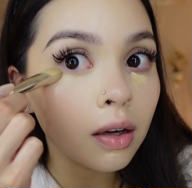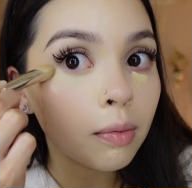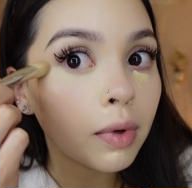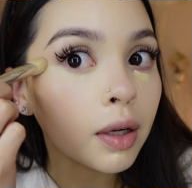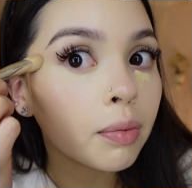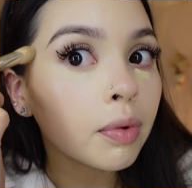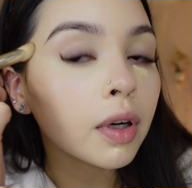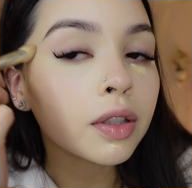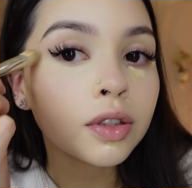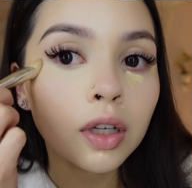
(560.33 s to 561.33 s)
my
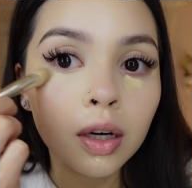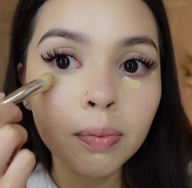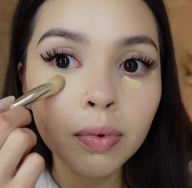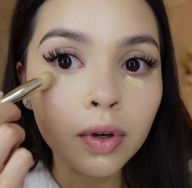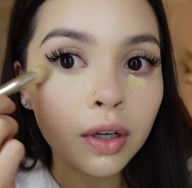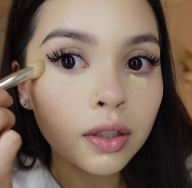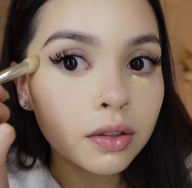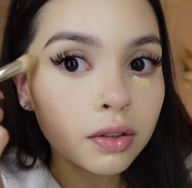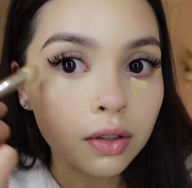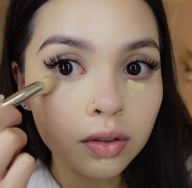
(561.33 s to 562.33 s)
brush
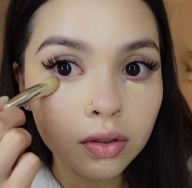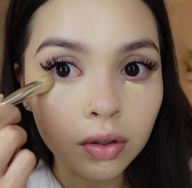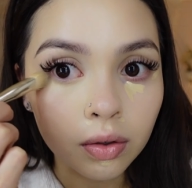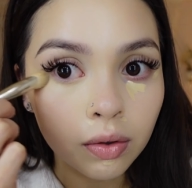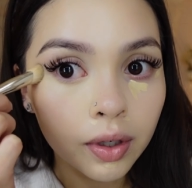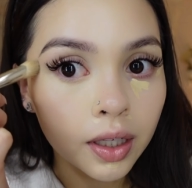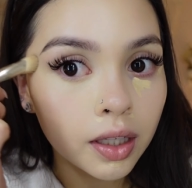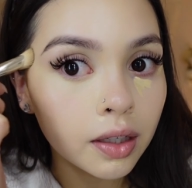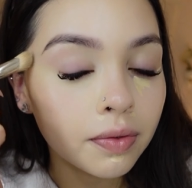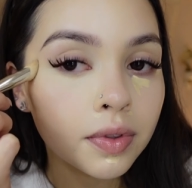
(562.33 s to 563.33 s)
upwards so it
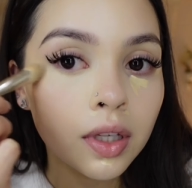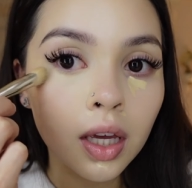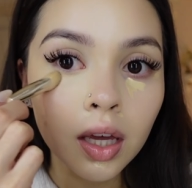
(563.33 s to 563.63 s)
gives